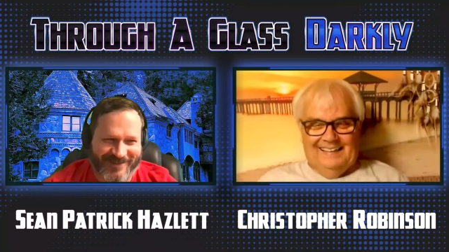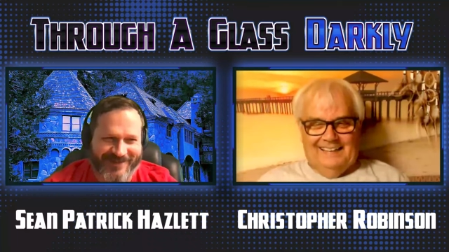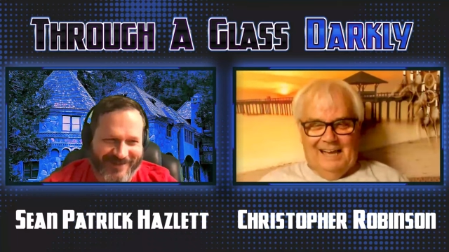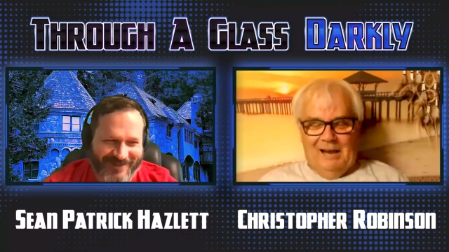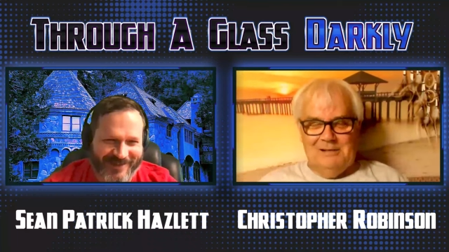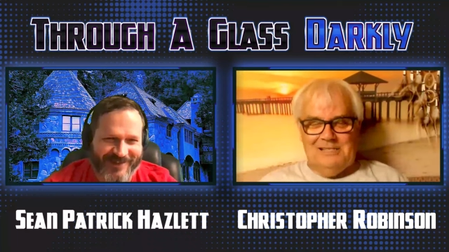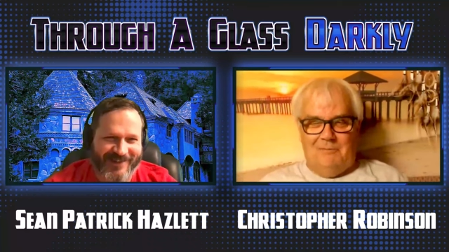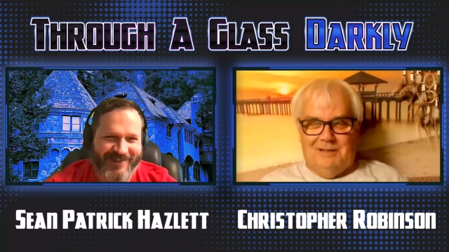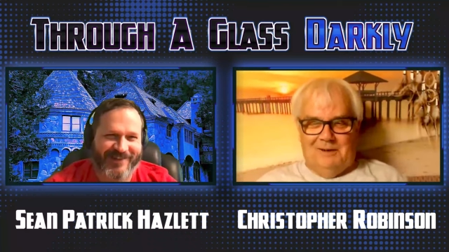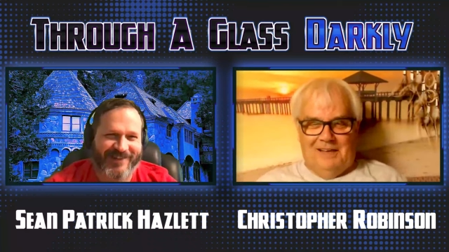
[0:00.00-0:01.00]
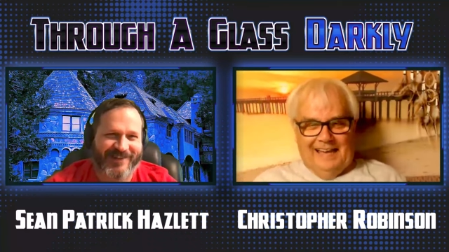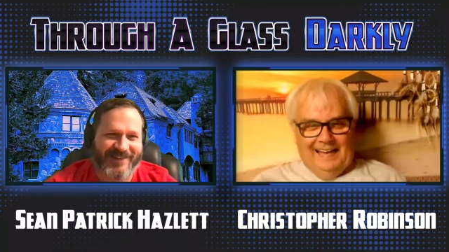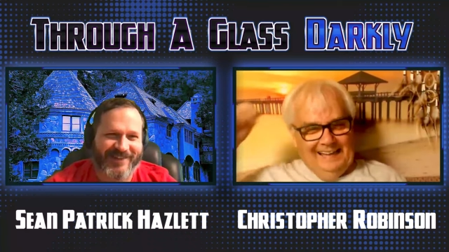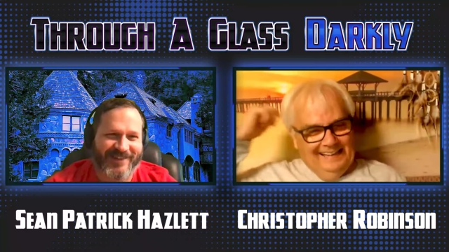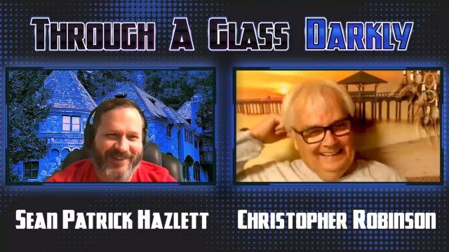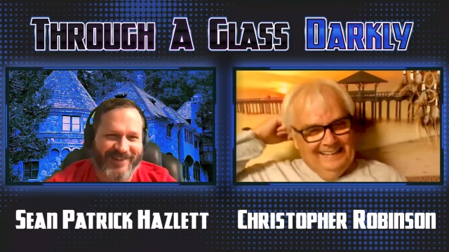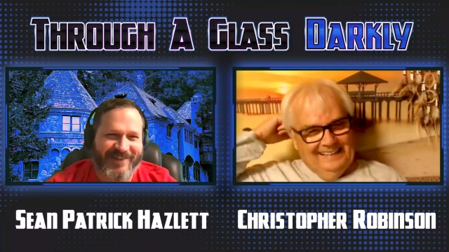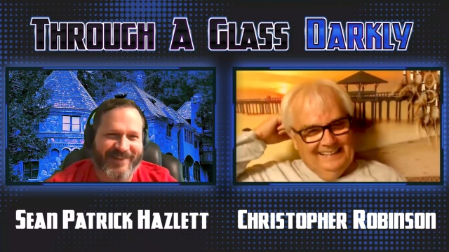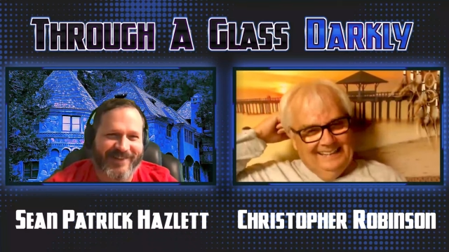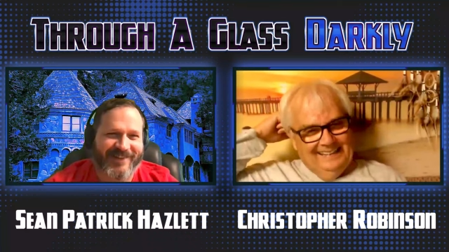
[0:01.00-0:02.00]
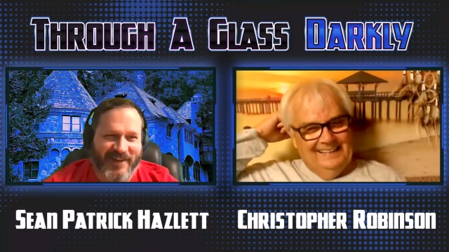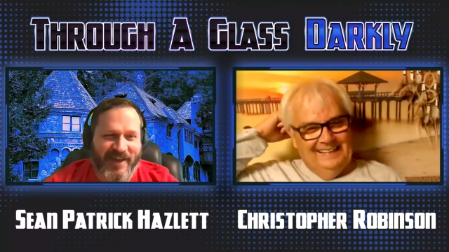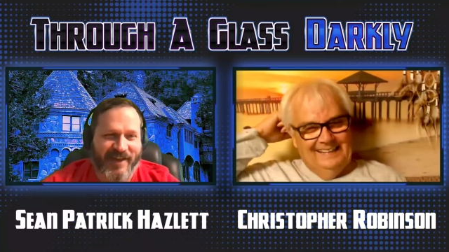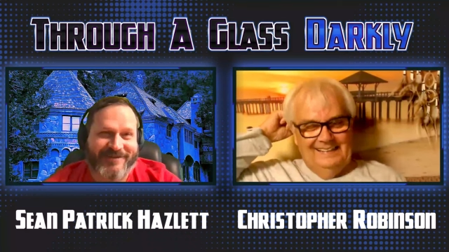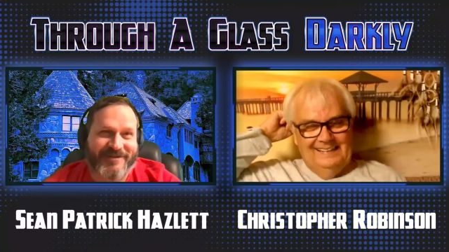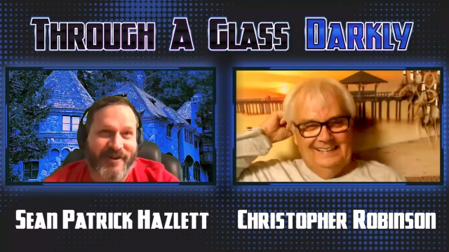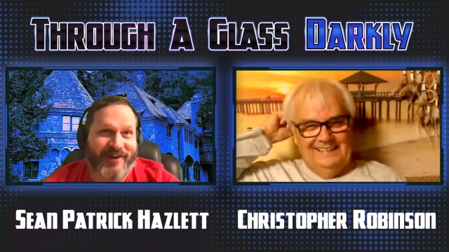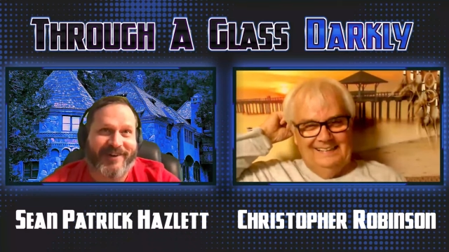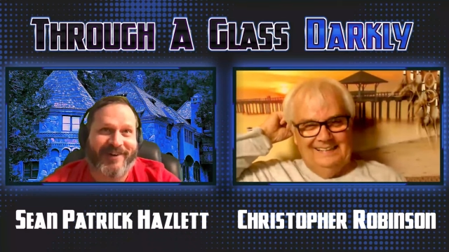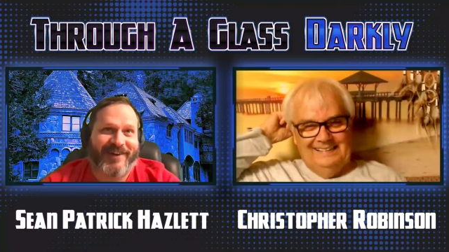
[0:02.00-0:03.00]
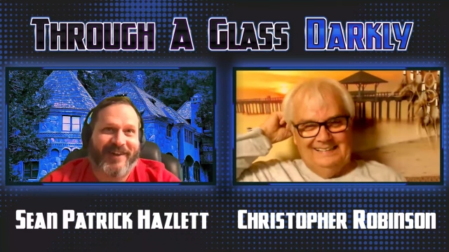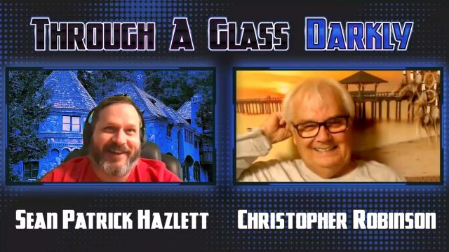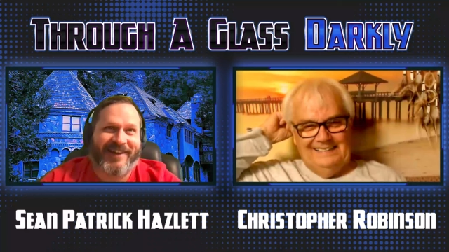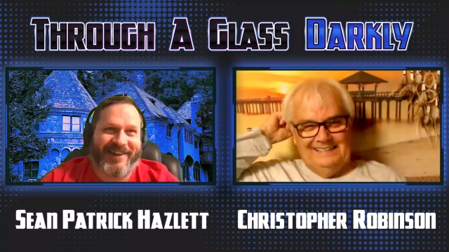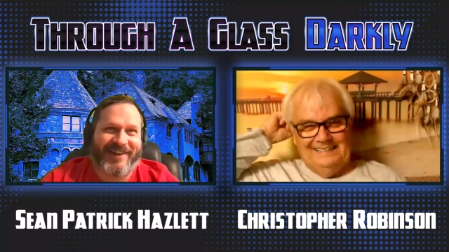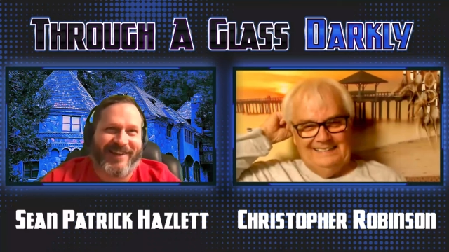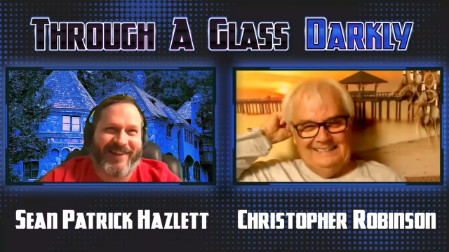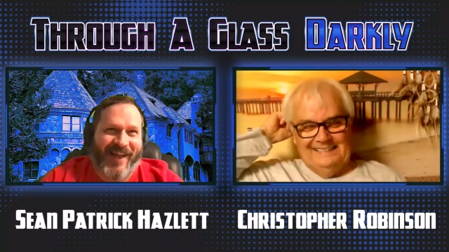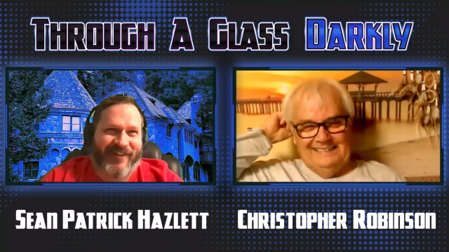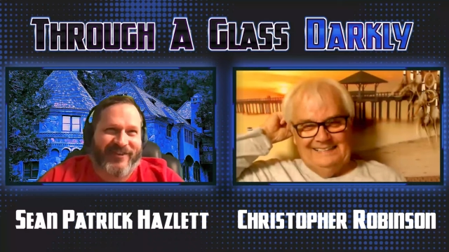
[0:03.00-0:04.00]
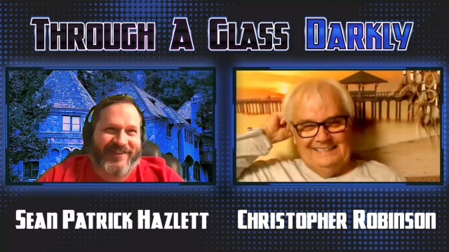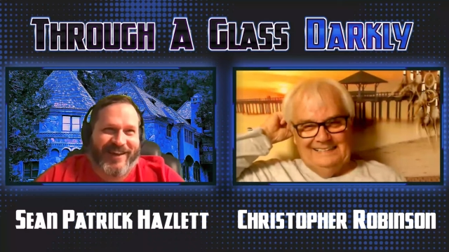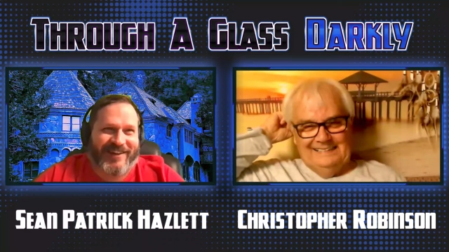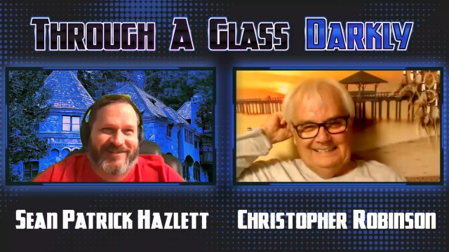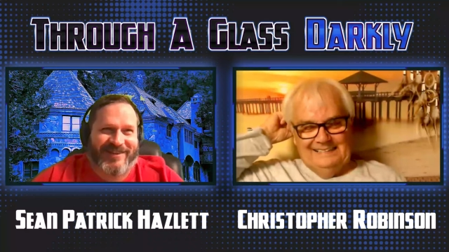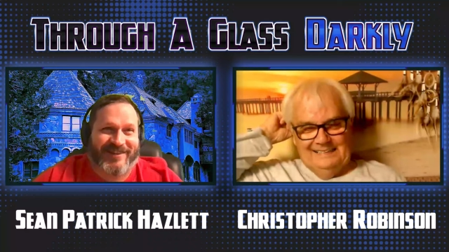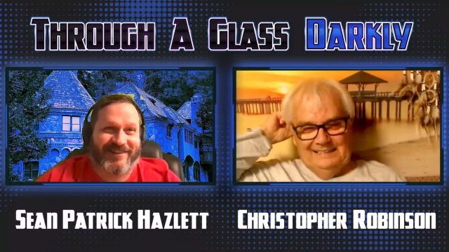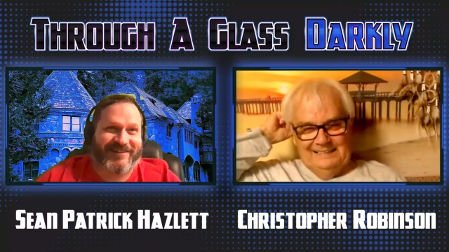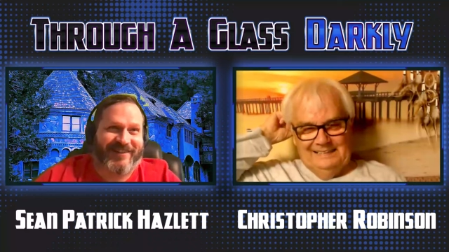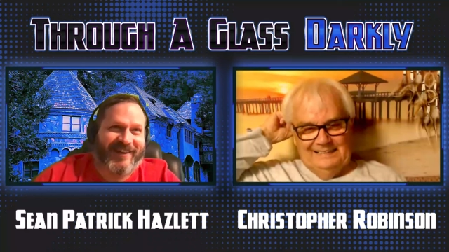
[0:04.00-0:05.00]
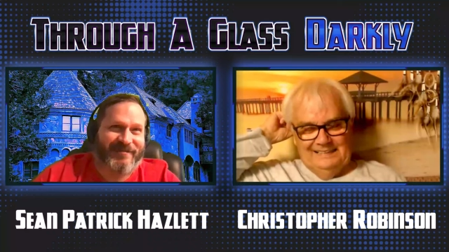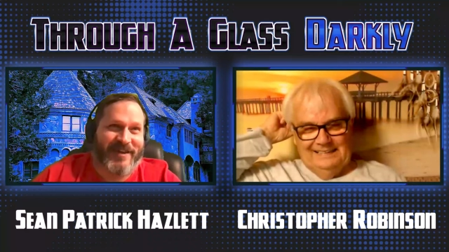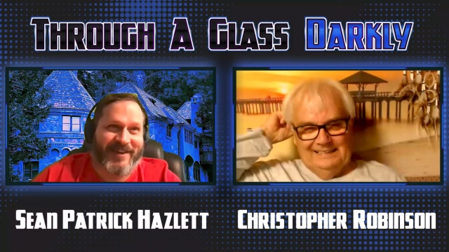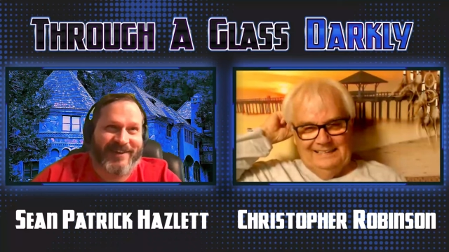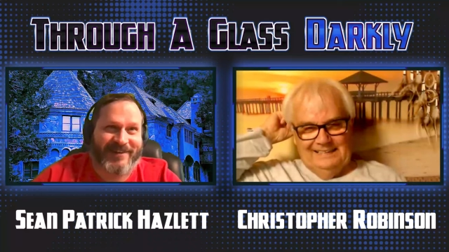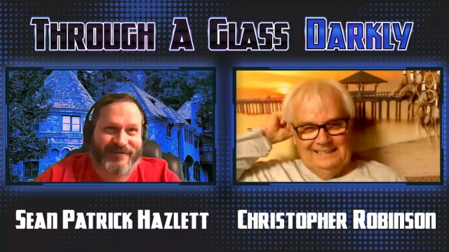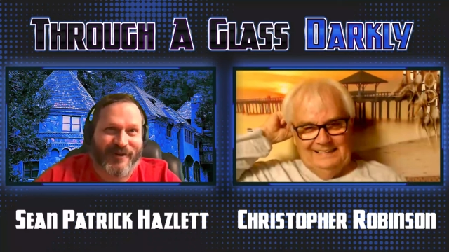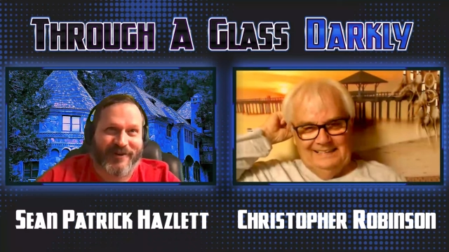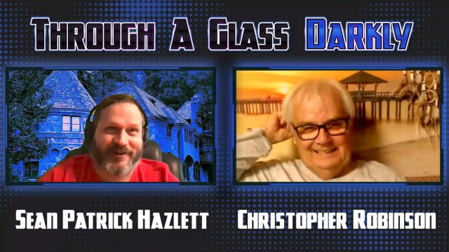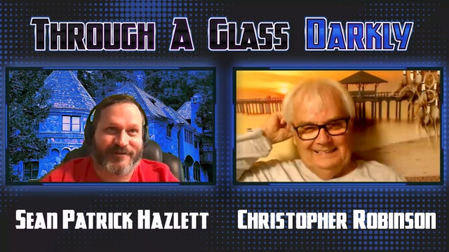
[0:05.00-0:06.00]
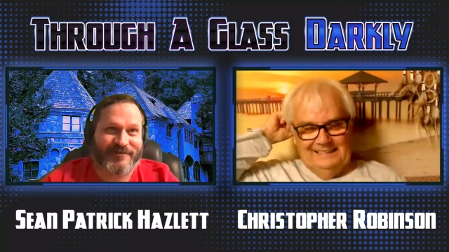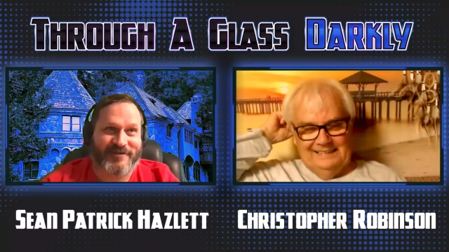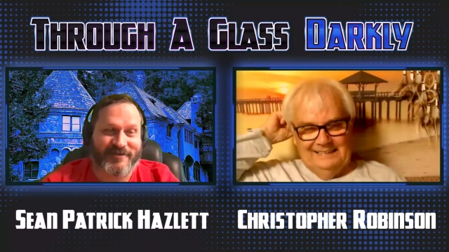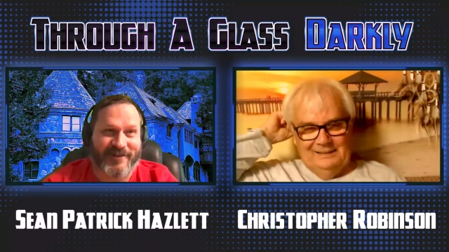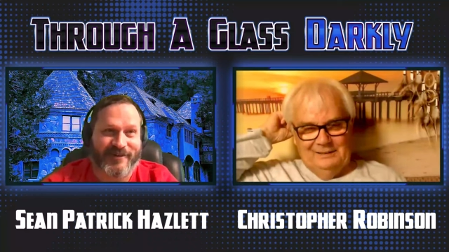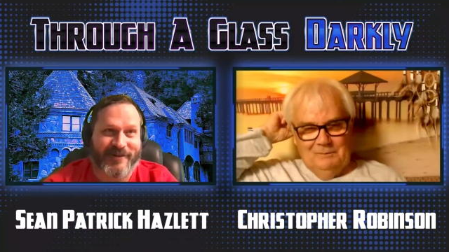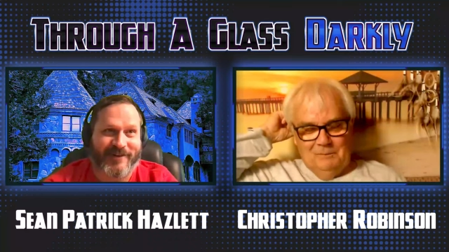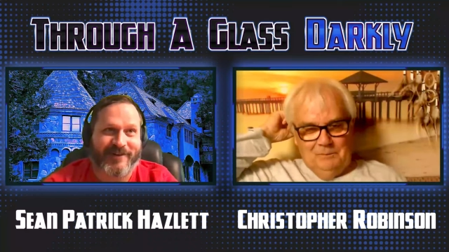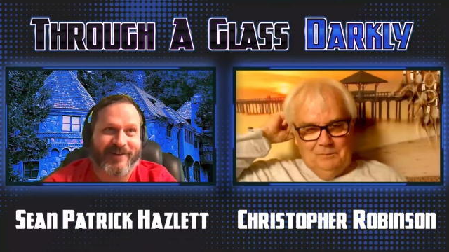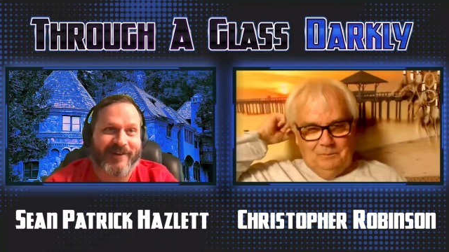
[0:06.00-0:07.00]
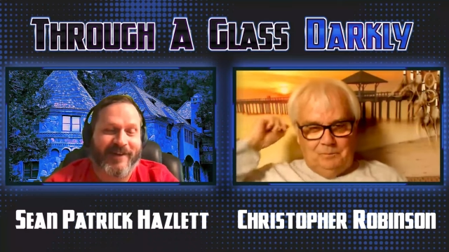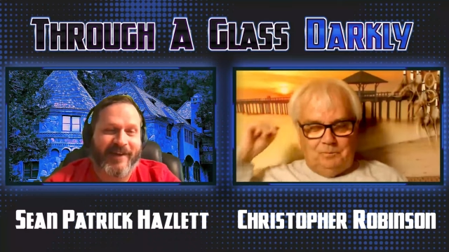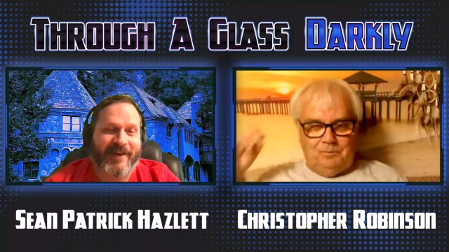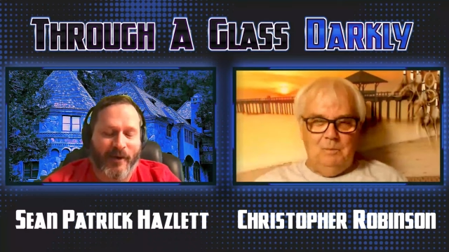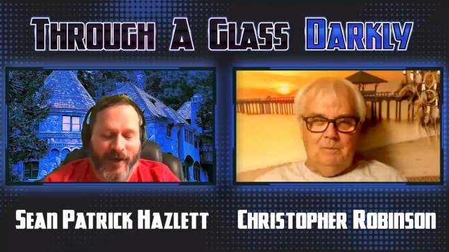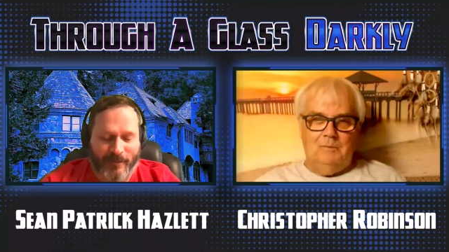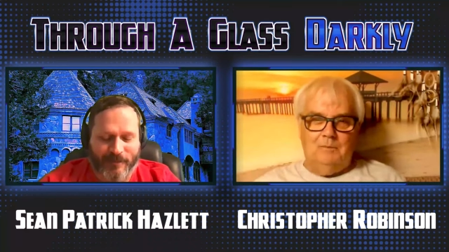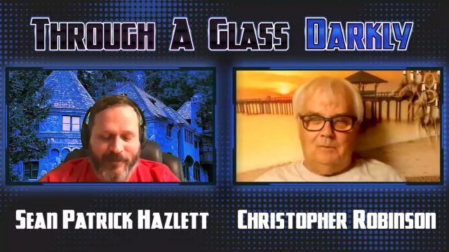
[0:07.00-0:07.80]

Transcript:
Speaker 1: Yeah, it was something like that.
Speaker 2: Yeah, sorry. I have a tendency to do that. I draw conclusions very quickly. Okay,